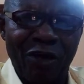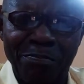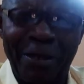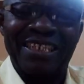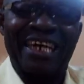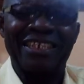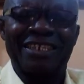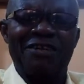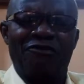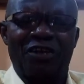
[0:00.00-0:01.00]
What
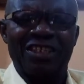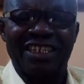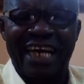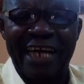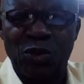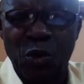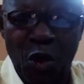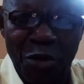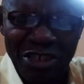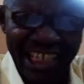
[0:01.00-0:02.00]
matters is for the child to
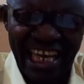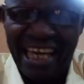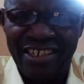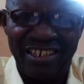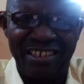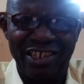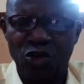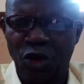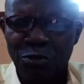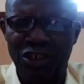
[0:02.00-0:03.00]
communicate
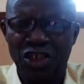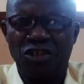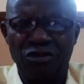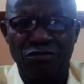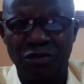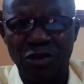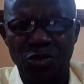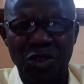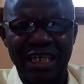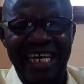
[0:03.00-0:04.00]
his communication,
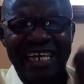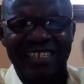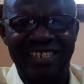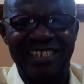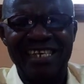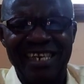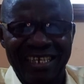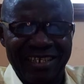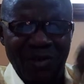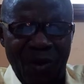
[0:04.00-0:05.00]
to get
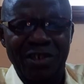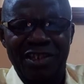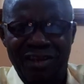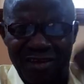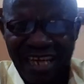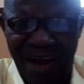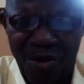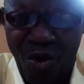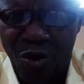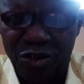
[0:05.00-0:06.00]
you know his thought
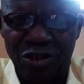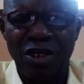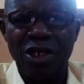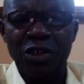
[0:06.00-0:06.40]
across.